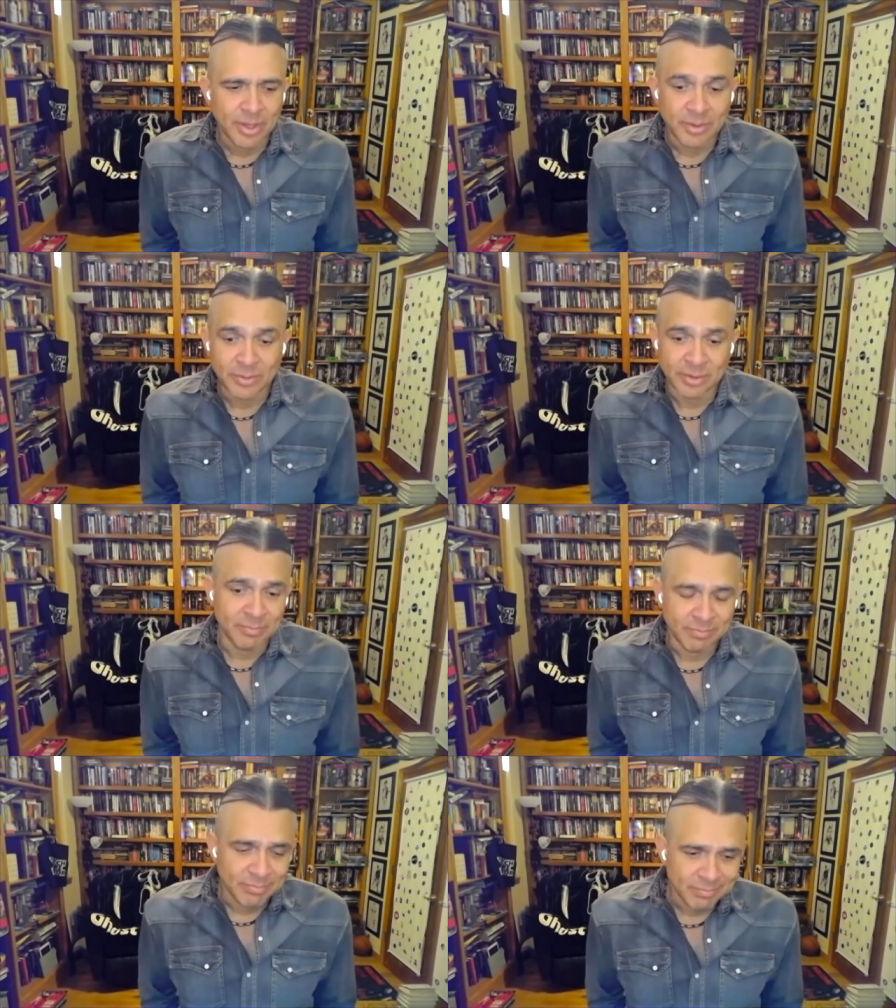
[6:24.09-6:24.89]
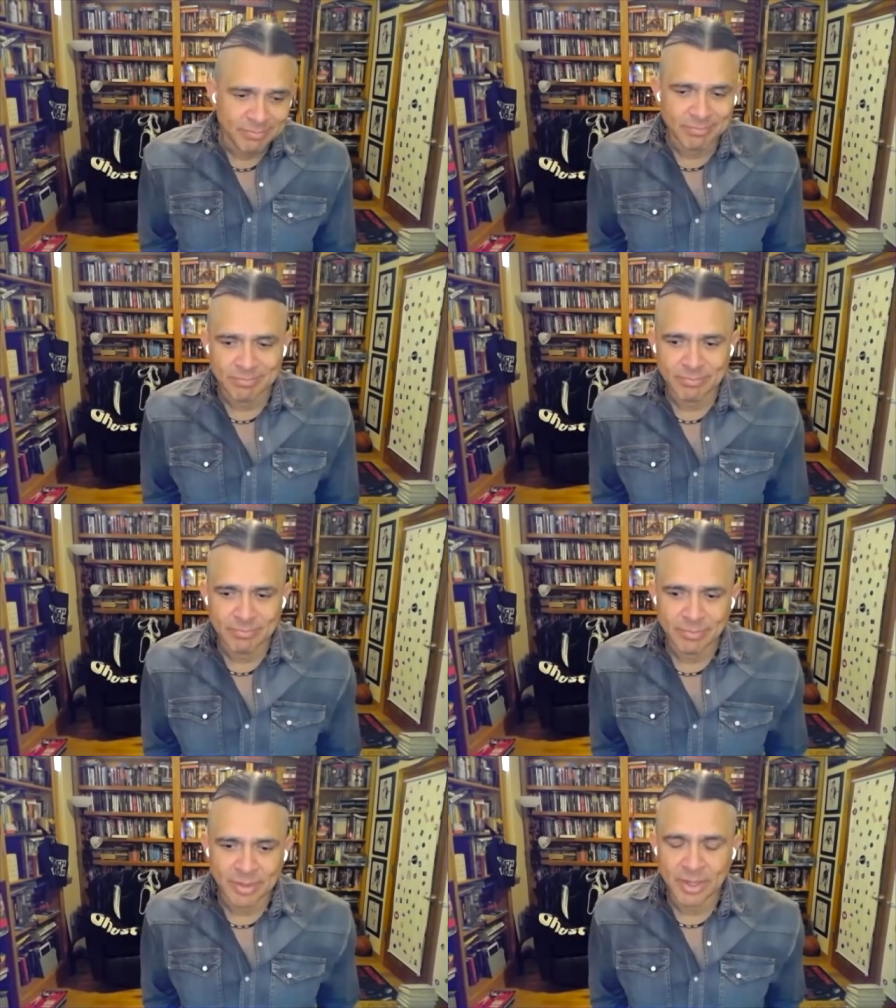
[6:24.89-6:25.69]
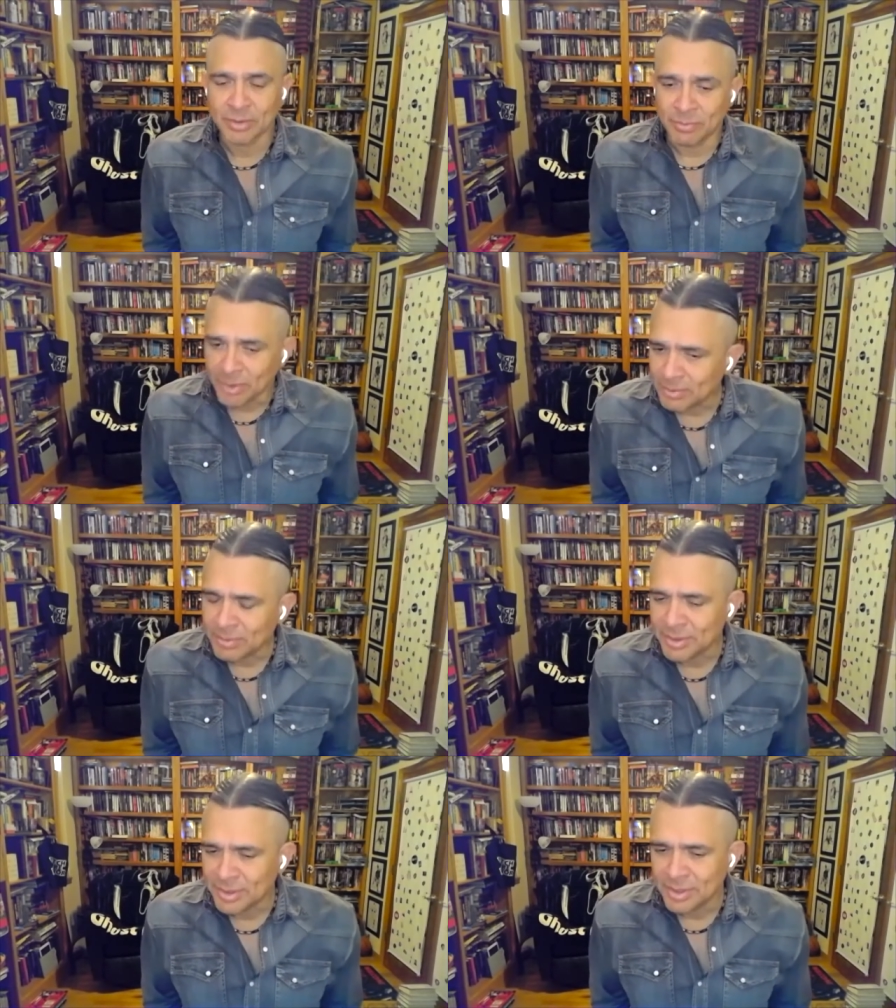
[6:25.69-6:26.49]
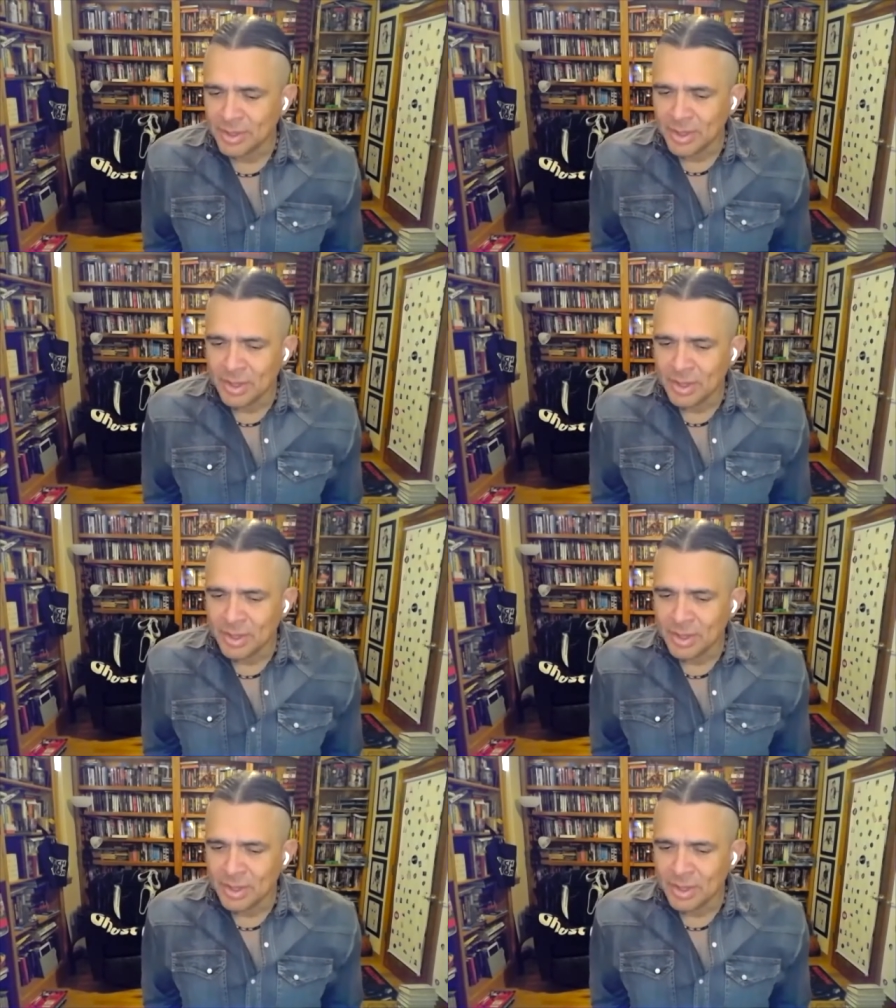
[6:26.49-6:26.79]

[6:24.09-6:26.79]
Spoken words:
and then getting away with it.